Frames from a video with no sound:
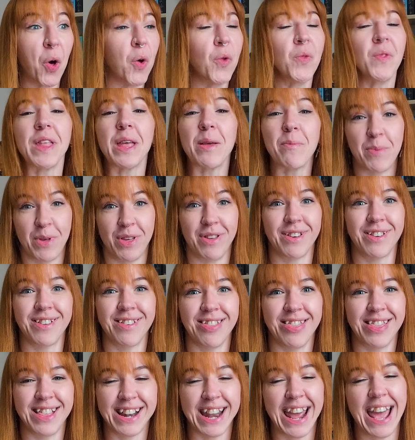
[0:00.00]
only book
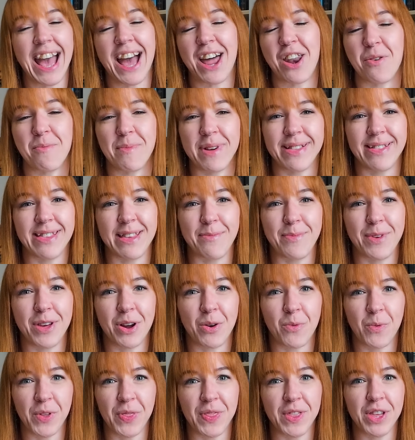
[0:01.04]
that I had on my
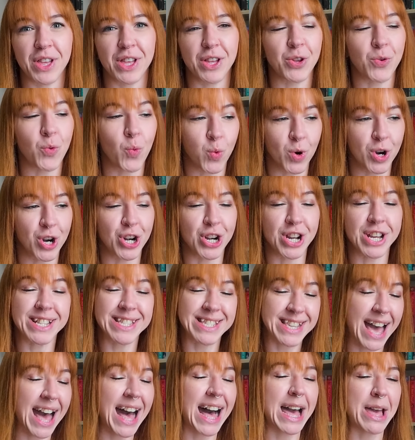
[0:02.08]
TBR with the word
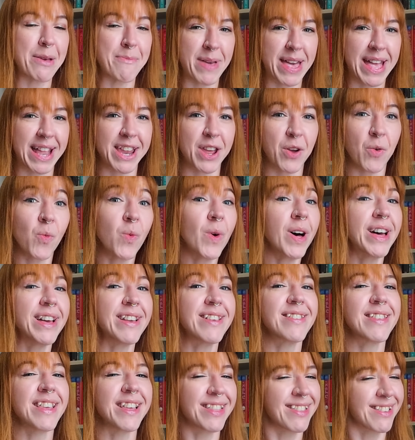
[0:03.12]
time in it
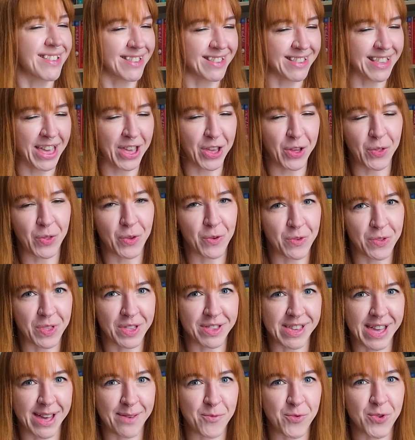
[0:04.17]
was This Is How You Lose the
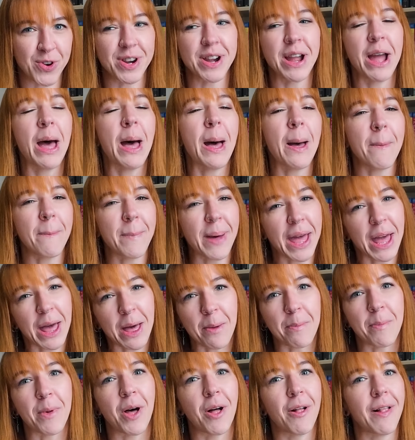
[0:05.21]
Time War by
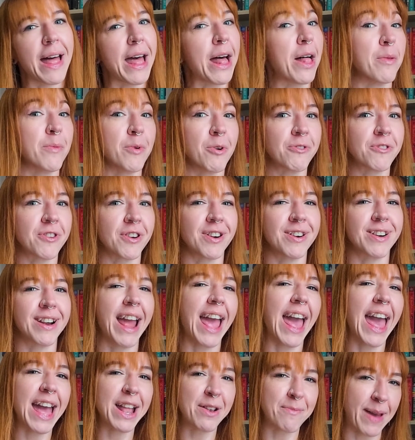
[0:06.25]
Amal El-Motar
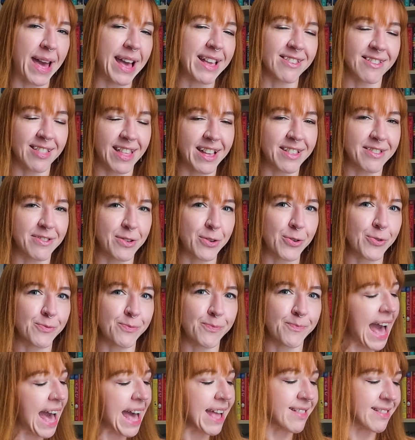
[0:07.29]
and Max
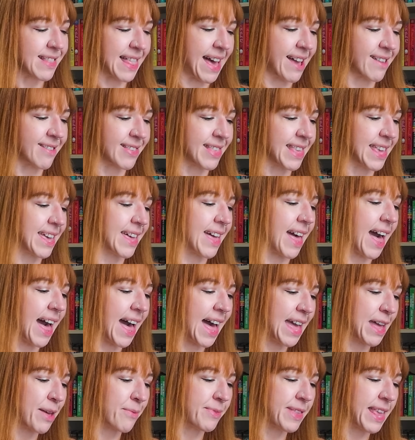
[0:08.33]
Gladstone. And lastly,
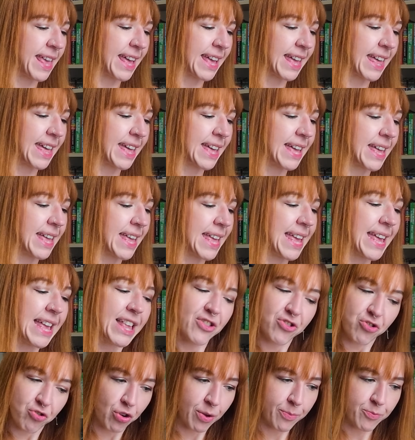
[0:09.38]
I am taking
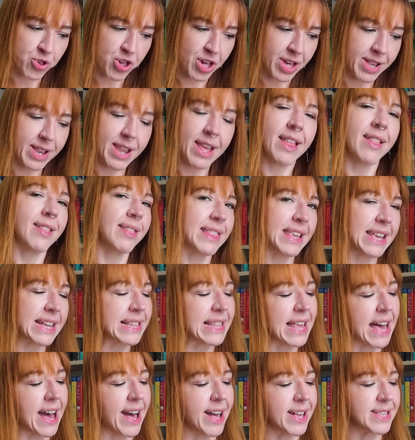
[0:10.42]
Inscription. The
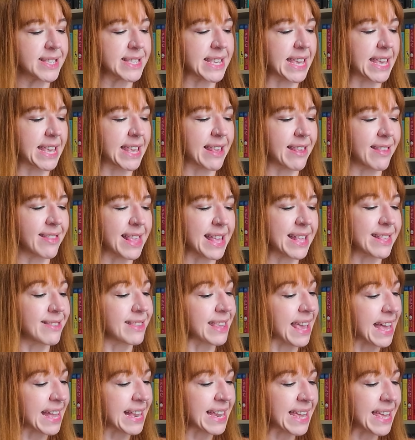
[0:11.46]
class is
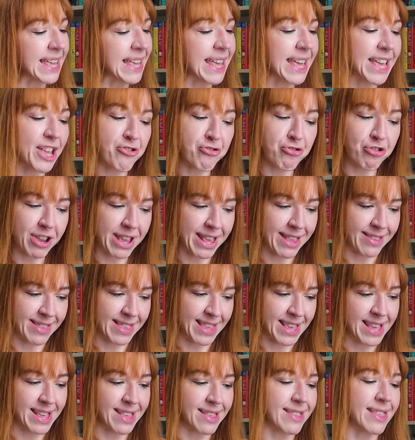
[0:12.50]
Dating
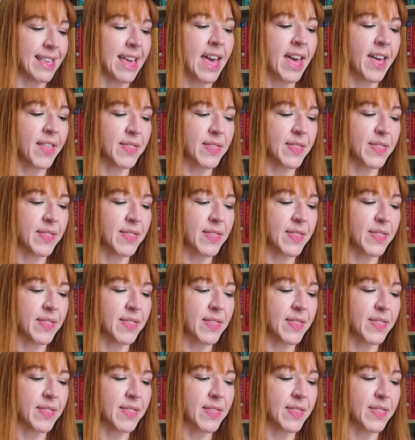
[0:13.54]
Intricacies.